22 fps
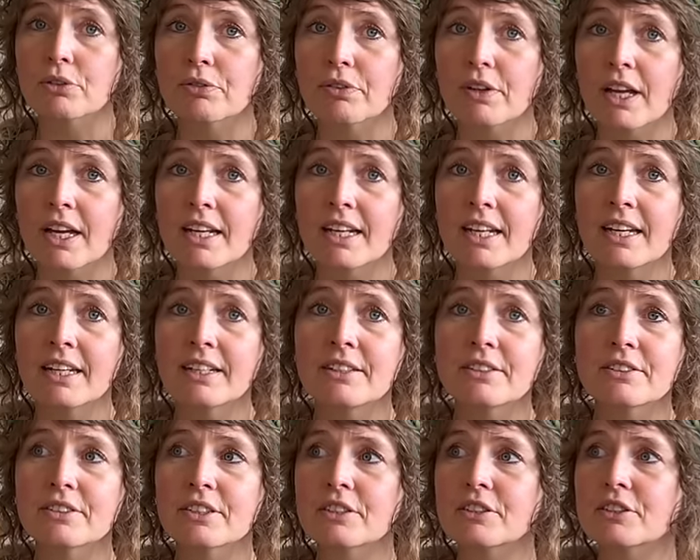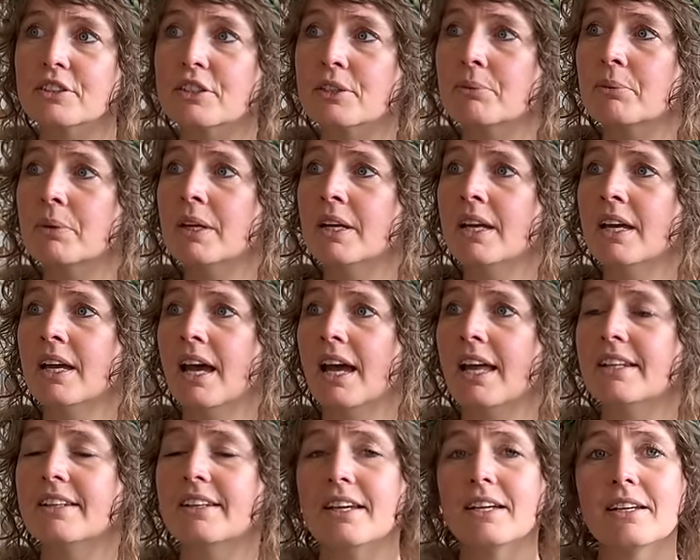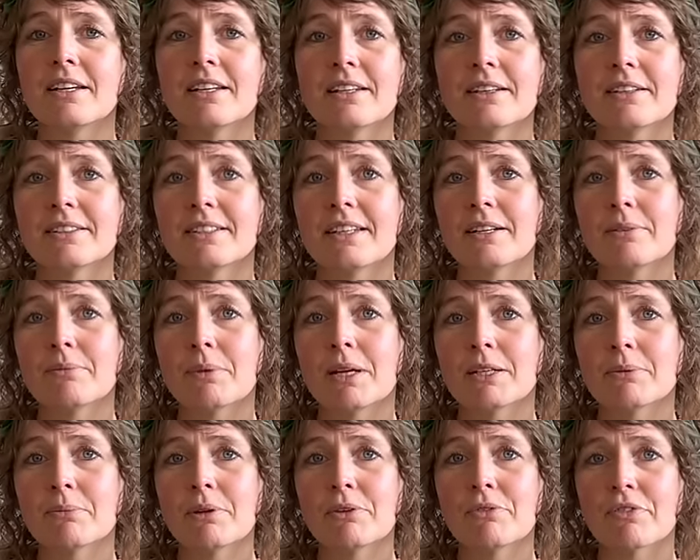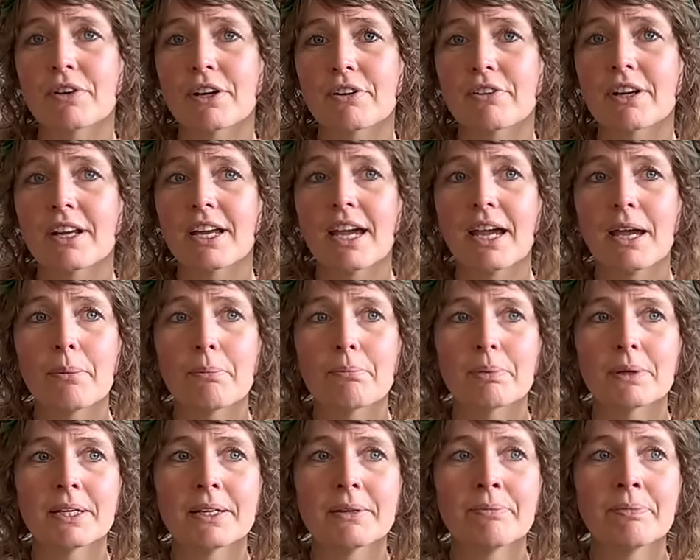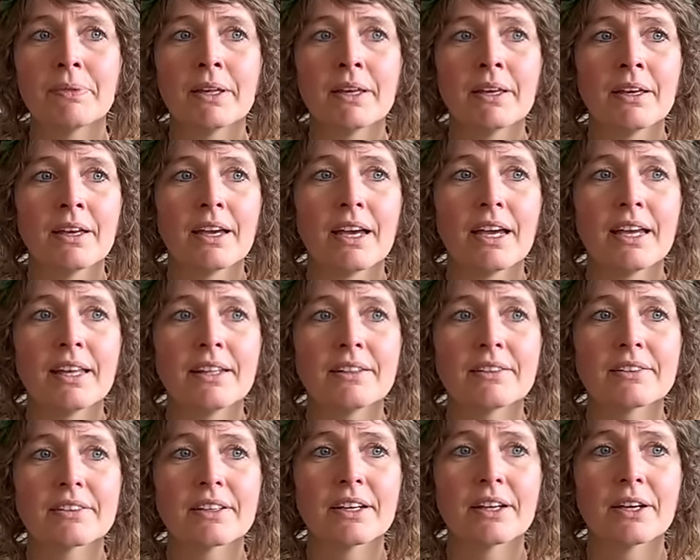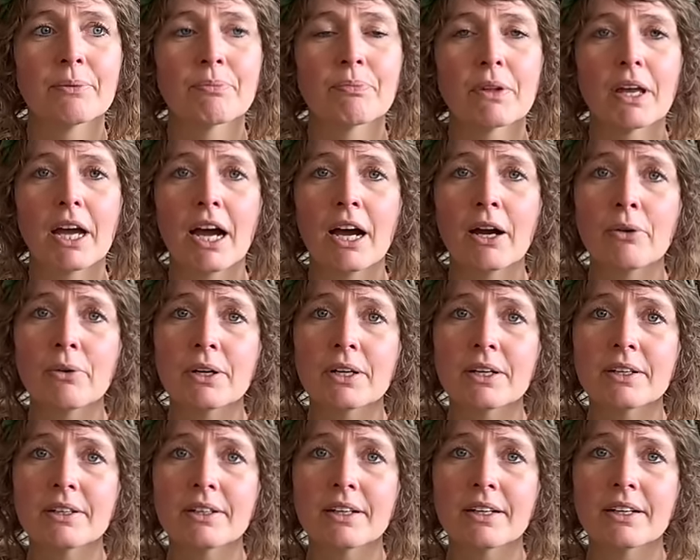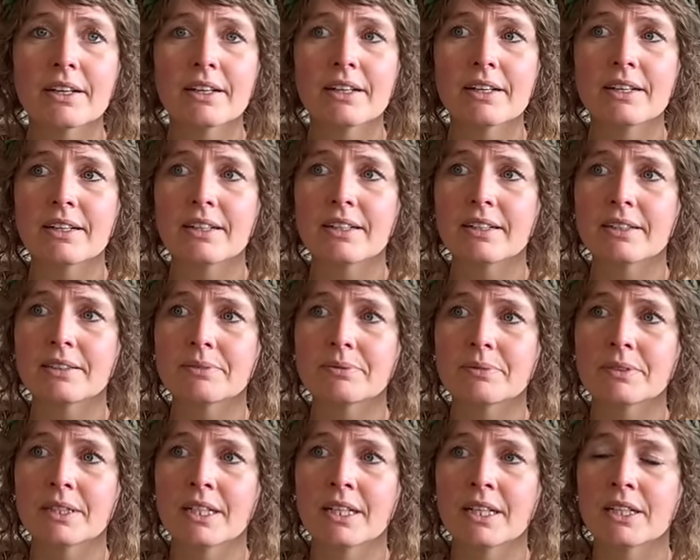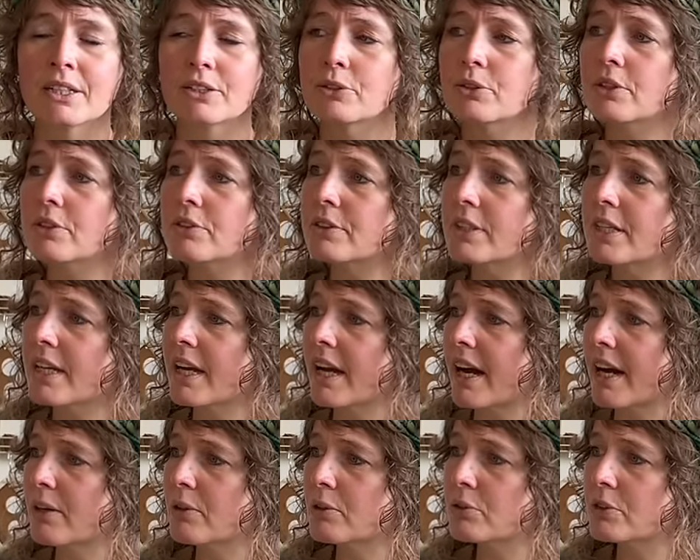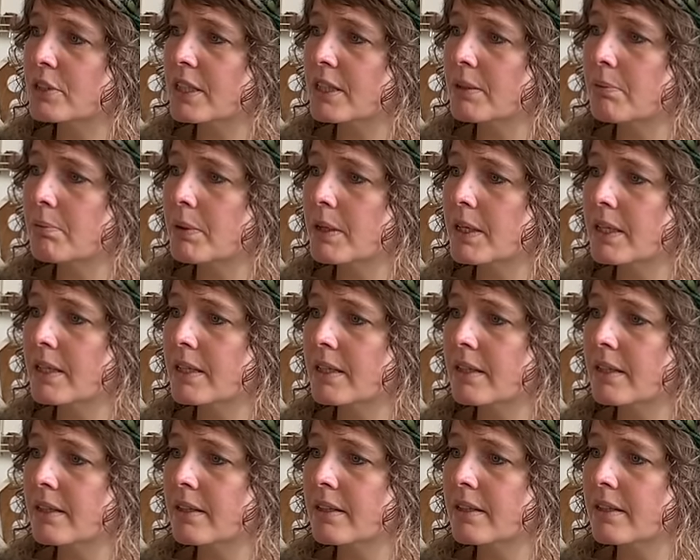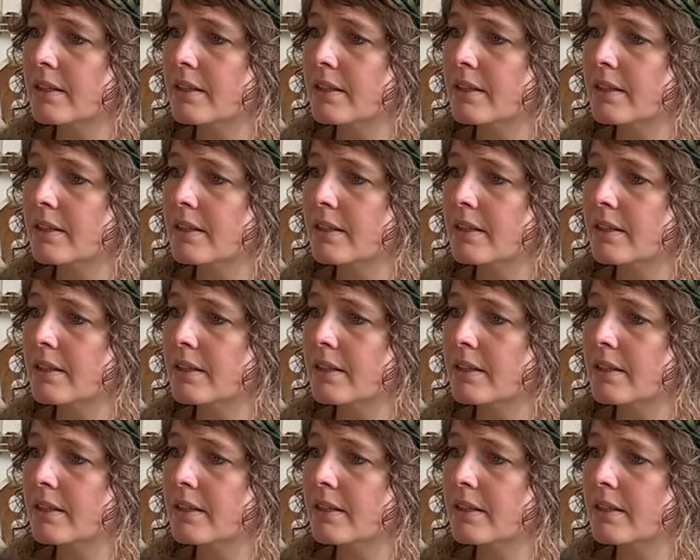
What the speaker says: Fly Lady system. And they made me very happy. And our, do you say housekeeping?